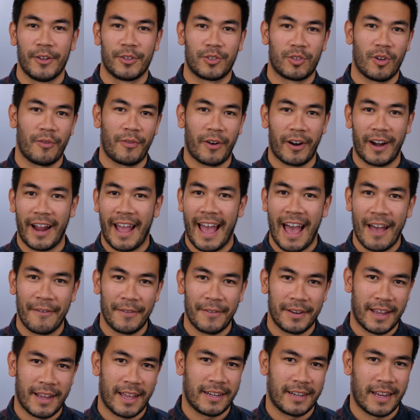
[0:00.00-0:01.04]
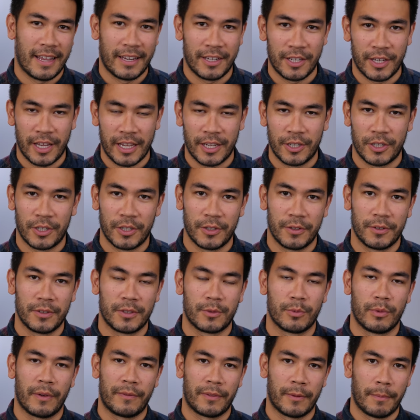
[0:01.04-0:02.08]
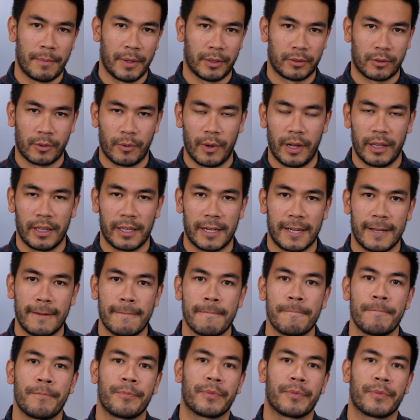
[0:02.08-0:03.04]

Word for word: So far, I haven't had any issues with the build quality,